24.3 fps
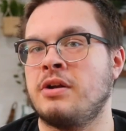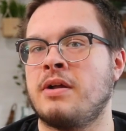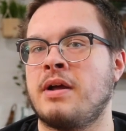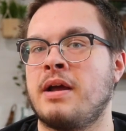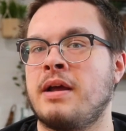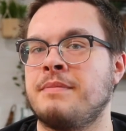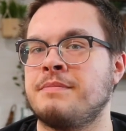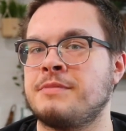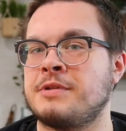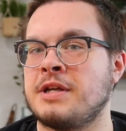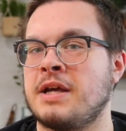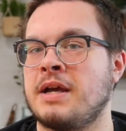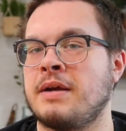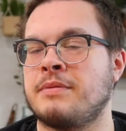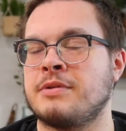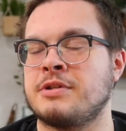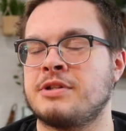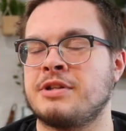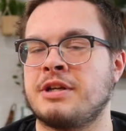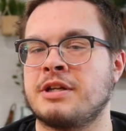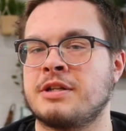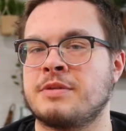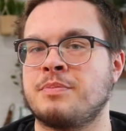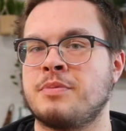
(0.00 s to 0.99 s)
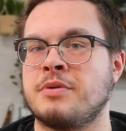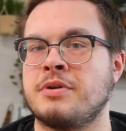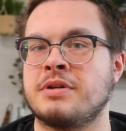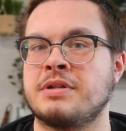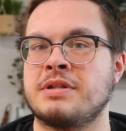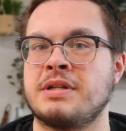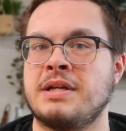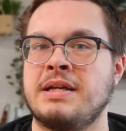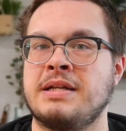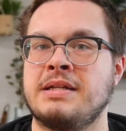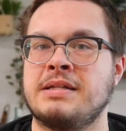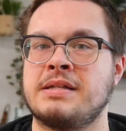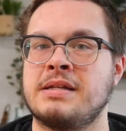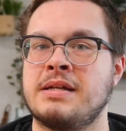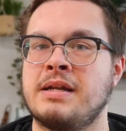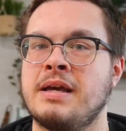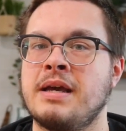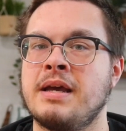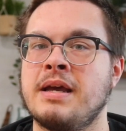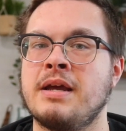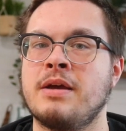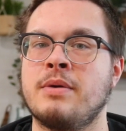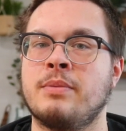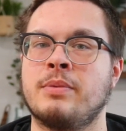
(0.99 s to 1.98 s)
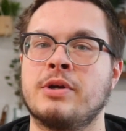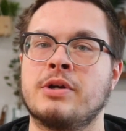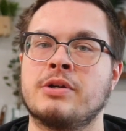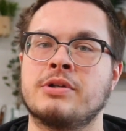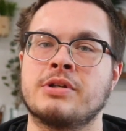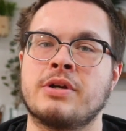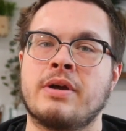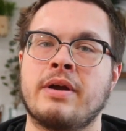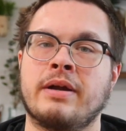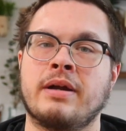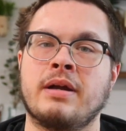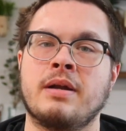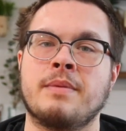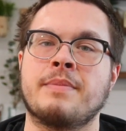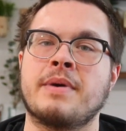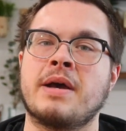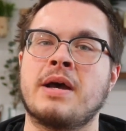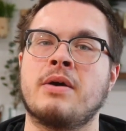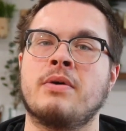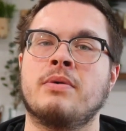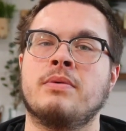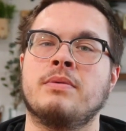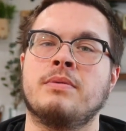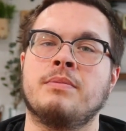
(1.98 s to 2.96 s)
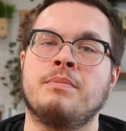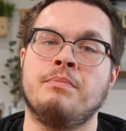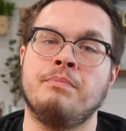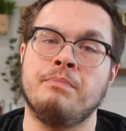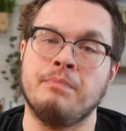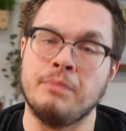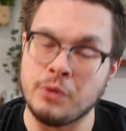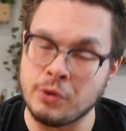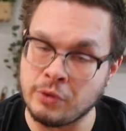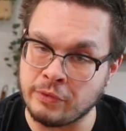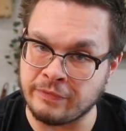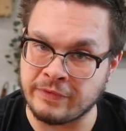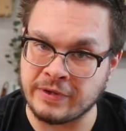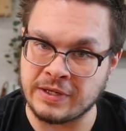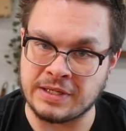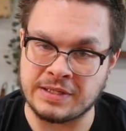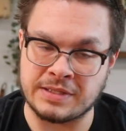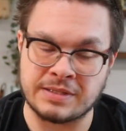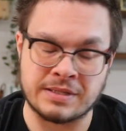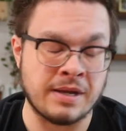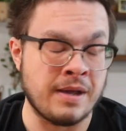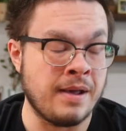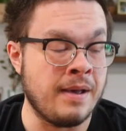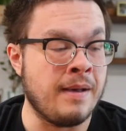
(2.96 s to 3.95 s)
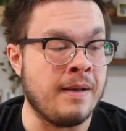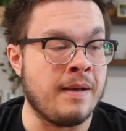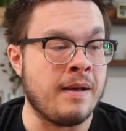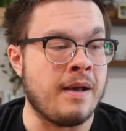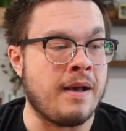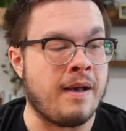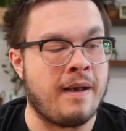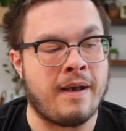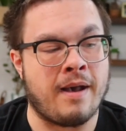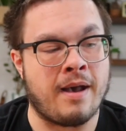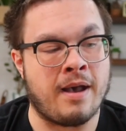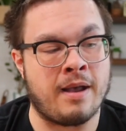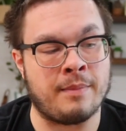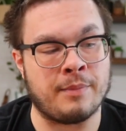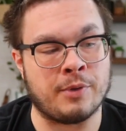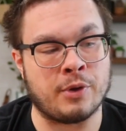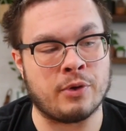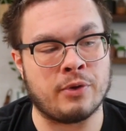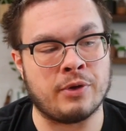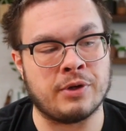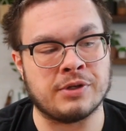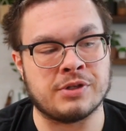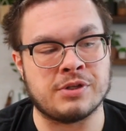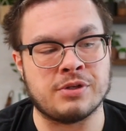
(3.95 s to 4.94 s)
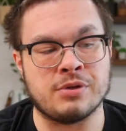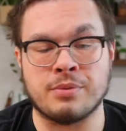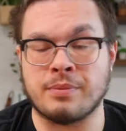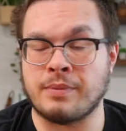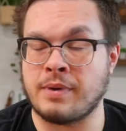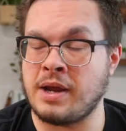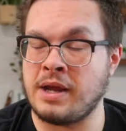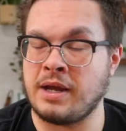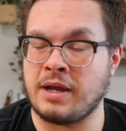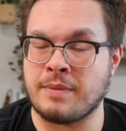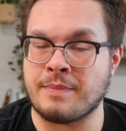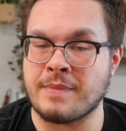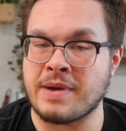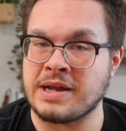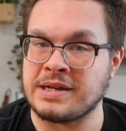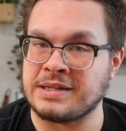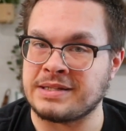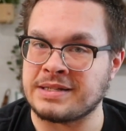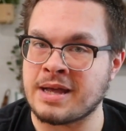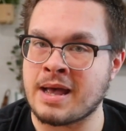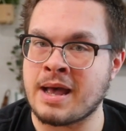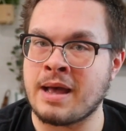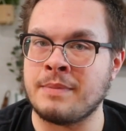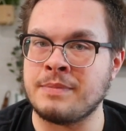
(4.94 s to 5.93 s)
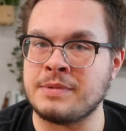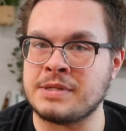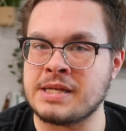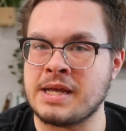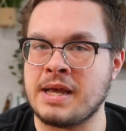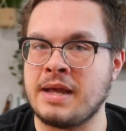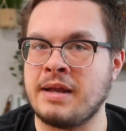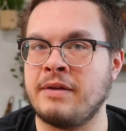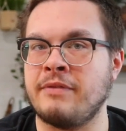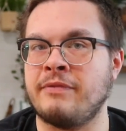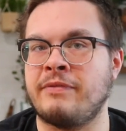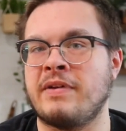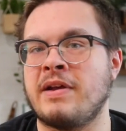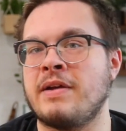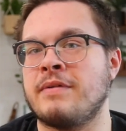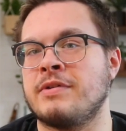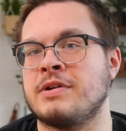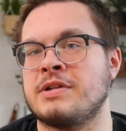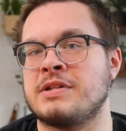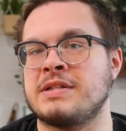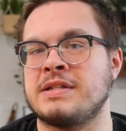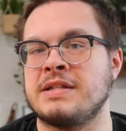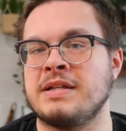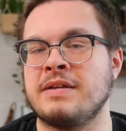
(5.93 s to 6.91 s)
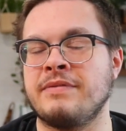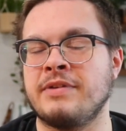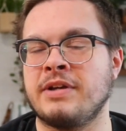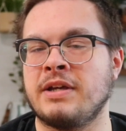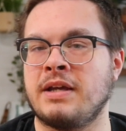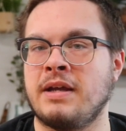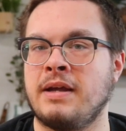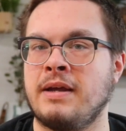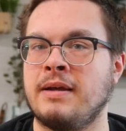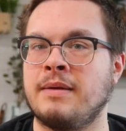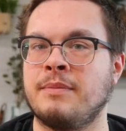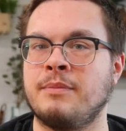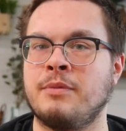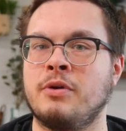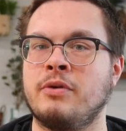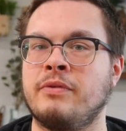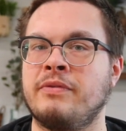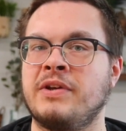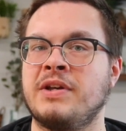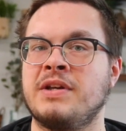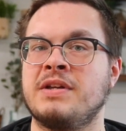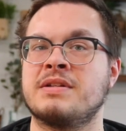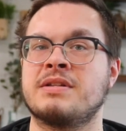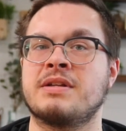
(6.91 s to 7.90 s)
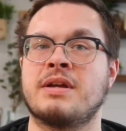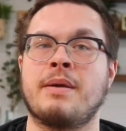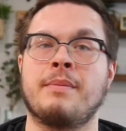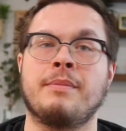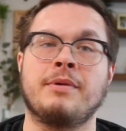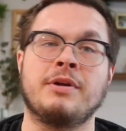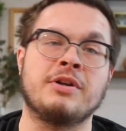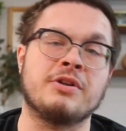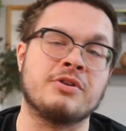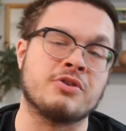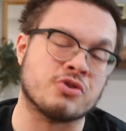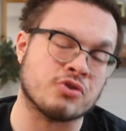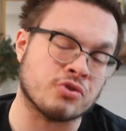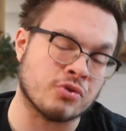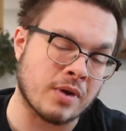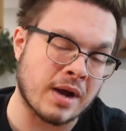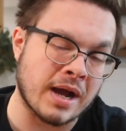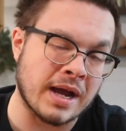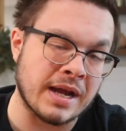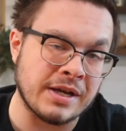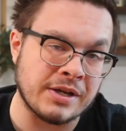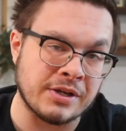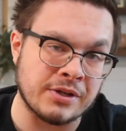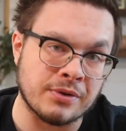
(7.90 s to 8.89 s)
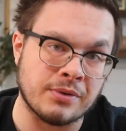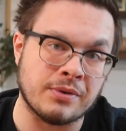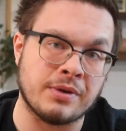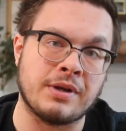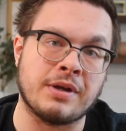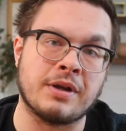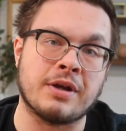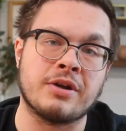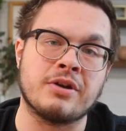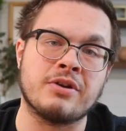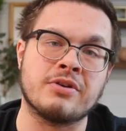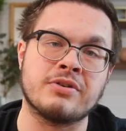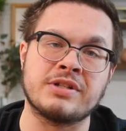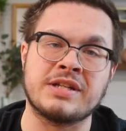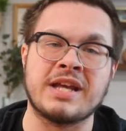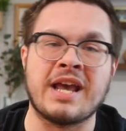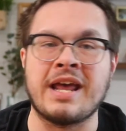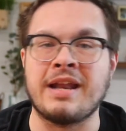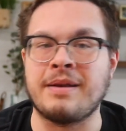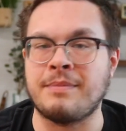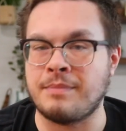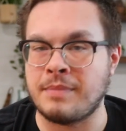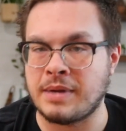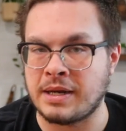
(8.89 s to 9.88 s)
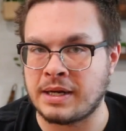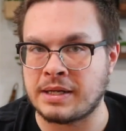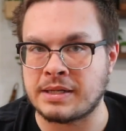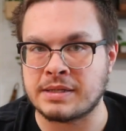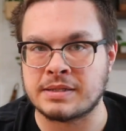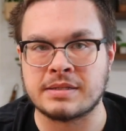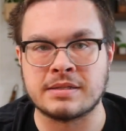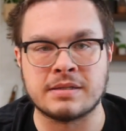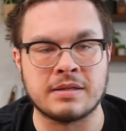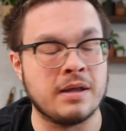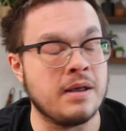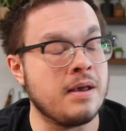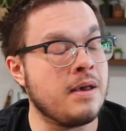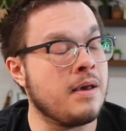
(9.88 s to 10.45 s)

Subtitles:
I'm Zach with Zacks Books, and today we are talking about movies. I'm going to rank my top 10 favorite Stephen King movies. I'm going to try and do it in under 10 minutes.